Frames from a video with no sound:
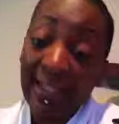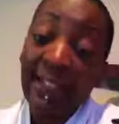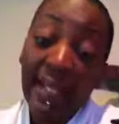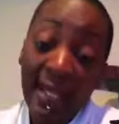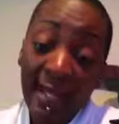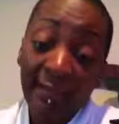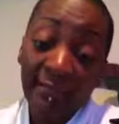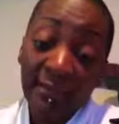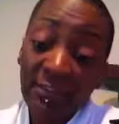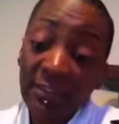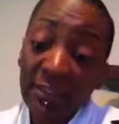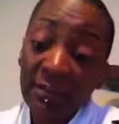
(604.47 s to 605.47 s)
I have
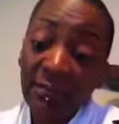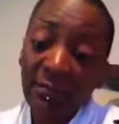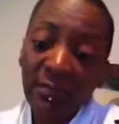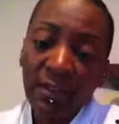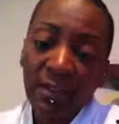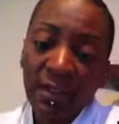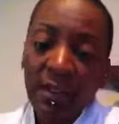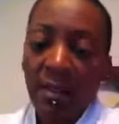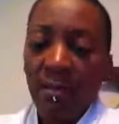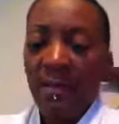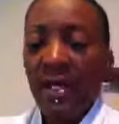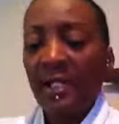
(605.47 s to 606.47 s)
slept in them,
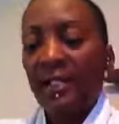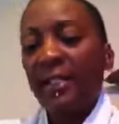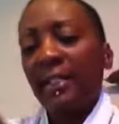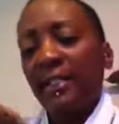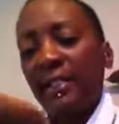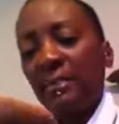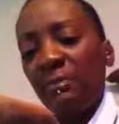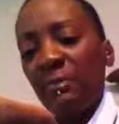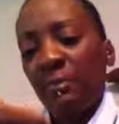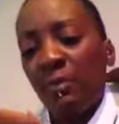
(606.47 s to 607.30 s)
but I can't keep them